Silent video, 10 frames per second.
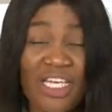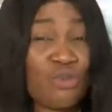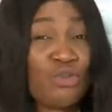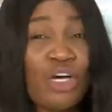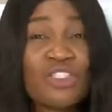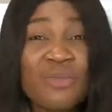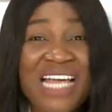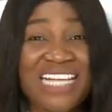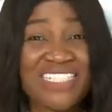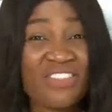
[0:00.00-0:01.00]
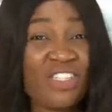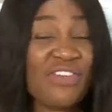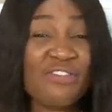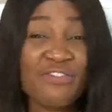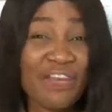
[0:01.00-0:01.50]
It could also be as a result
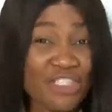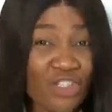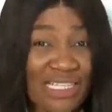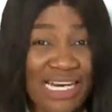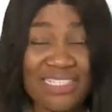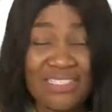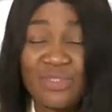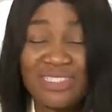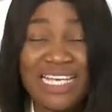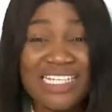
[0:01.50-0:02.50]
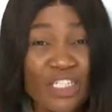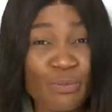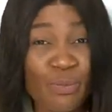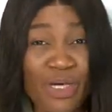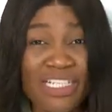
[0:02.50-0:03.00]
of infection that has stayed in
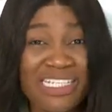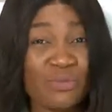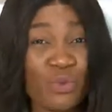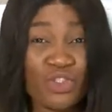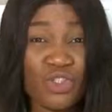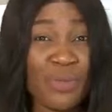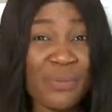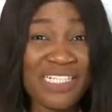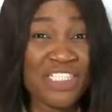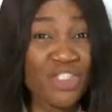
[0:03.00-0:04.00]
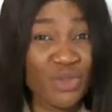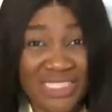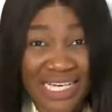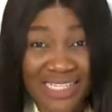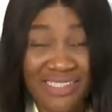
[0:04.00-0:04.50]
the body that was not properly
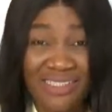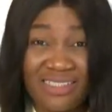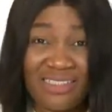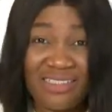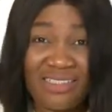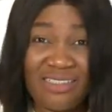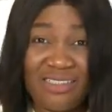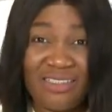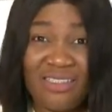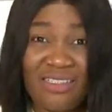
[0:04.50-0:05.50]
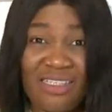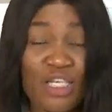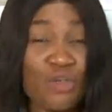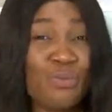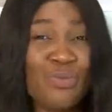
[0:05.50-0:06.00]
treated.
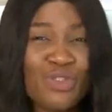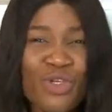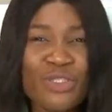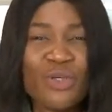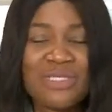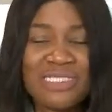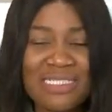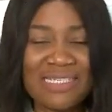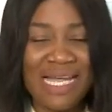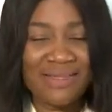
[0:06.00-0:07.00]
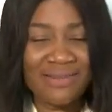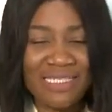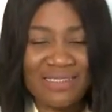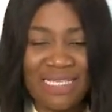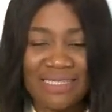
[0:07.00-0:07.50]
It could, you know, so these are
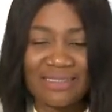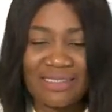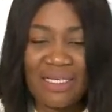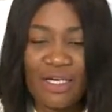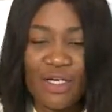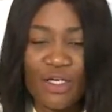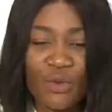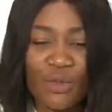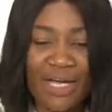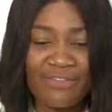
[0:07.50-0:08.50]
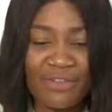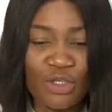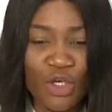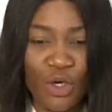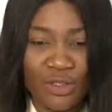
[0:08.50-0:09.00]
things that could have
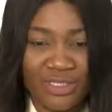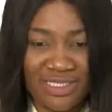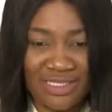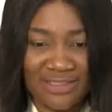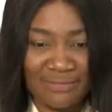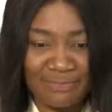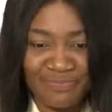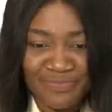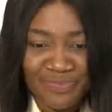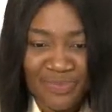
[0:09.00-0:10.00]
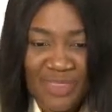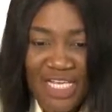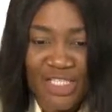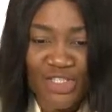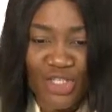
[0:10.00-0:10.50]
caused it.
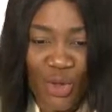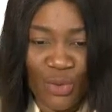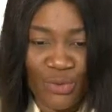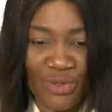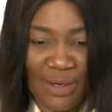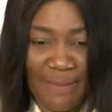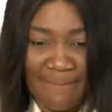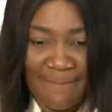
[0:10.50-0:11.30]
So